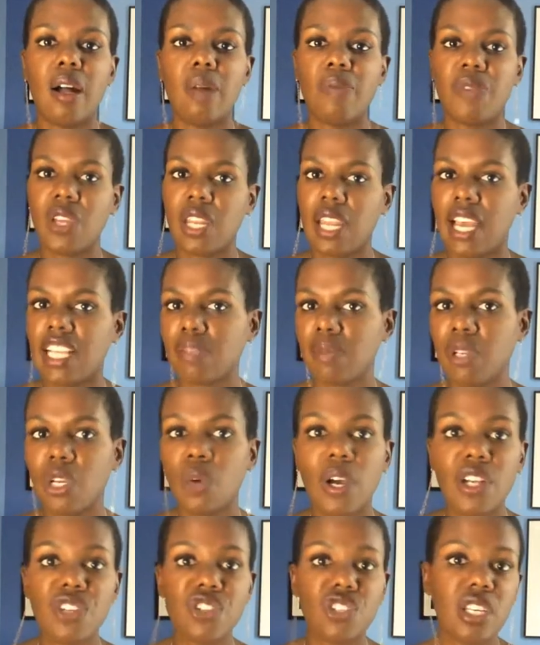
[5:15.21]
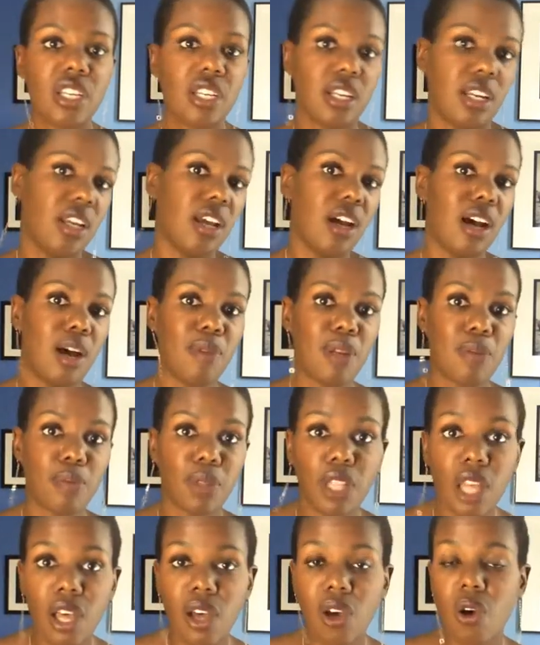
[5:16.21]
You can ask me a question in a comment
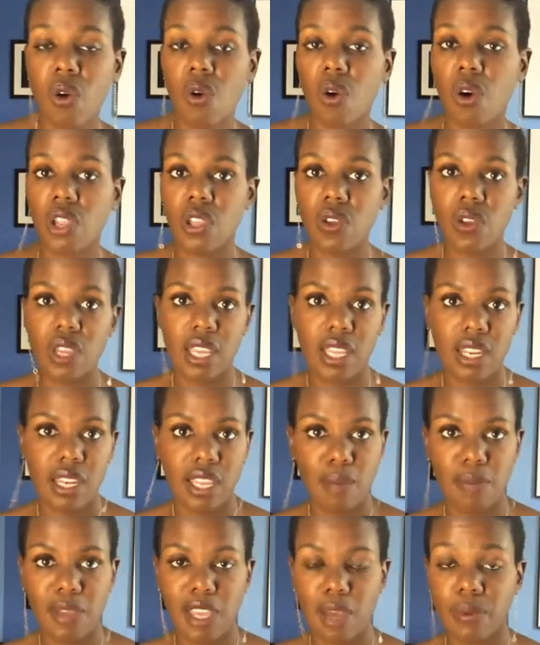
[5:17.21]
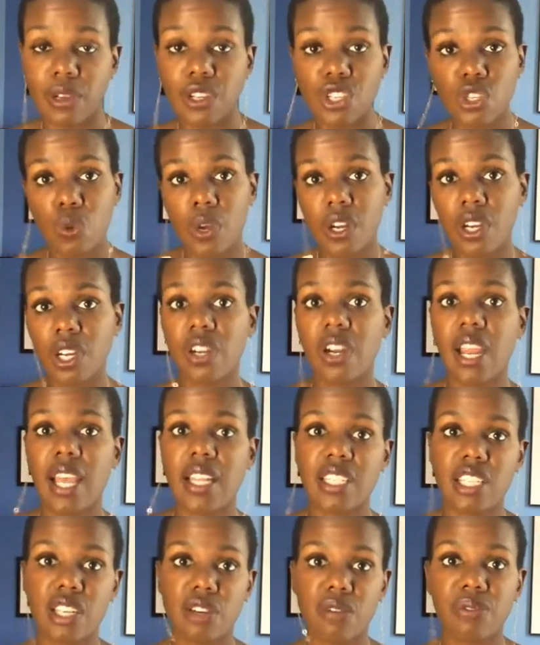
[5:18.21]
below, or you can hit me up on Twitter at
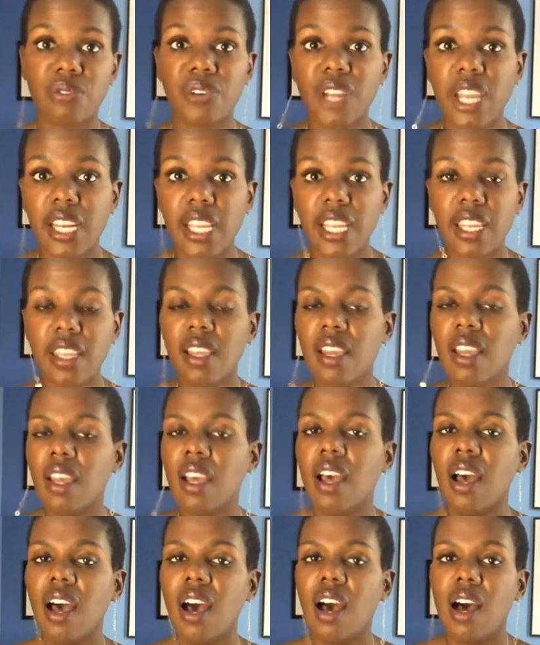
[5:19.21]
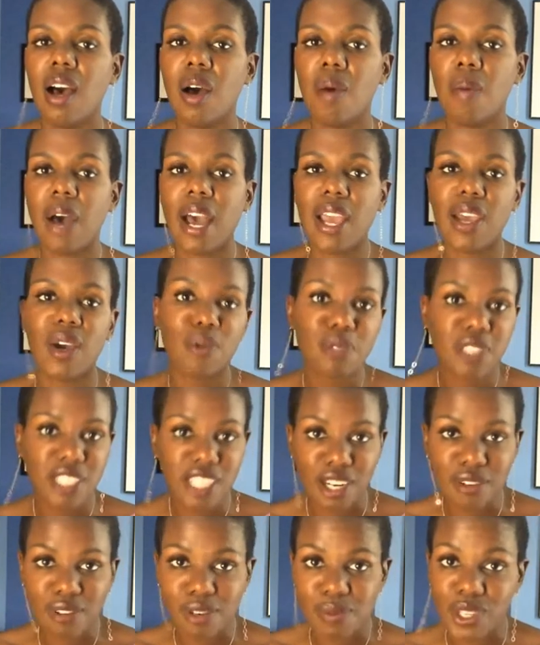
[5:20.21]
Dear Franny. I hope to
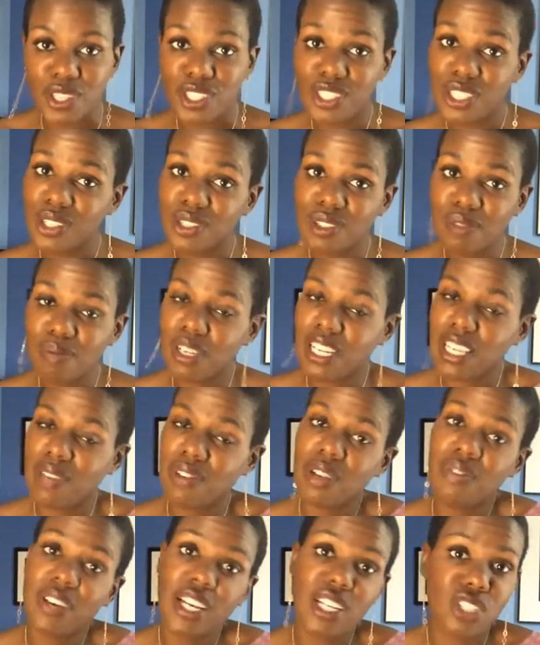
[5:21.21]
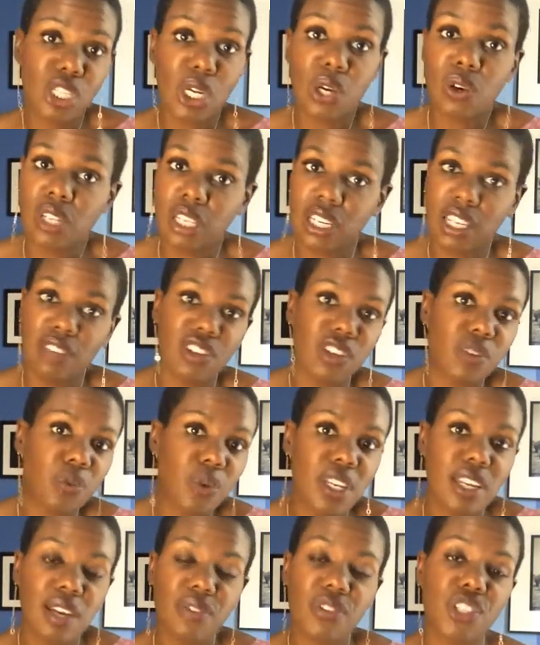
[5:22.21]
hear from you soon, but even if I don't, and even if we
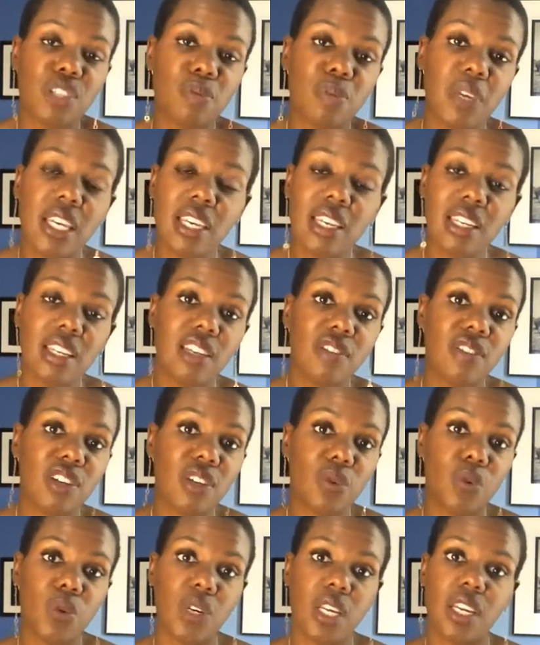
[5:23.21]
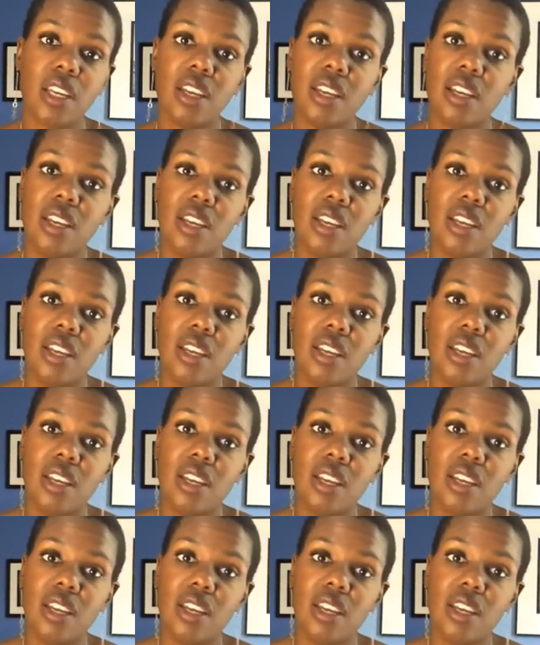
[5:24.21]
never speak, and even if we